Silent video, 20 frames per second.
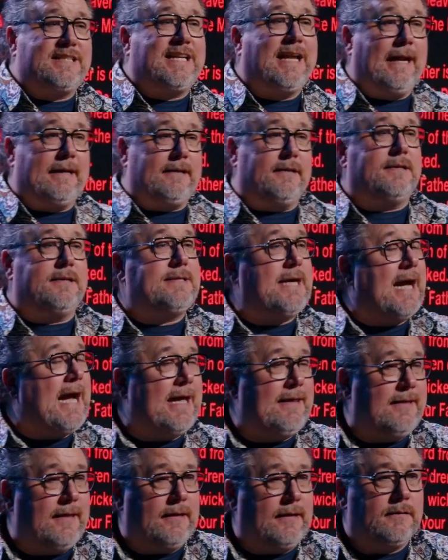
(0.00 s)
is connected to
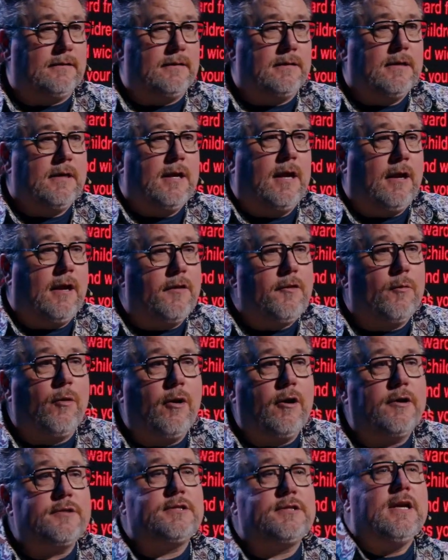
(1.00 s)
tithing. In other
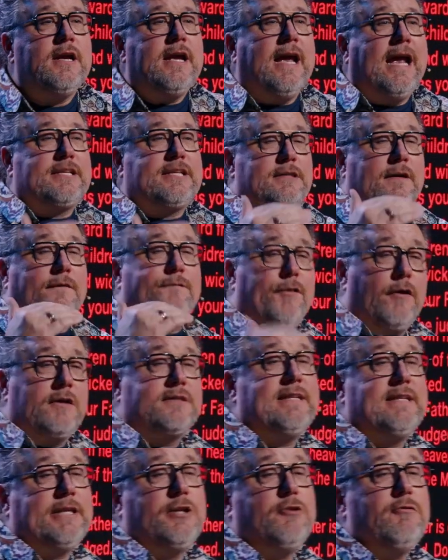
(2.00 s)
words, it's the
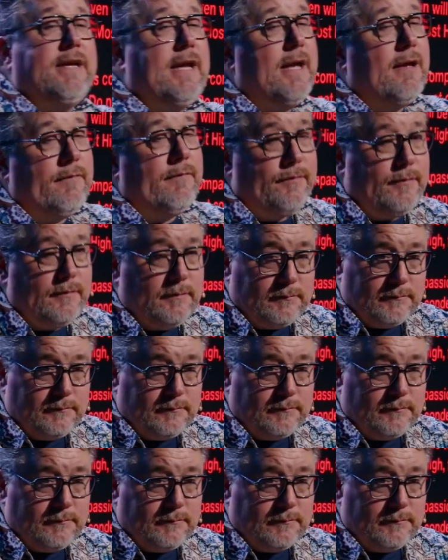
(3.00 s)
first thing you give.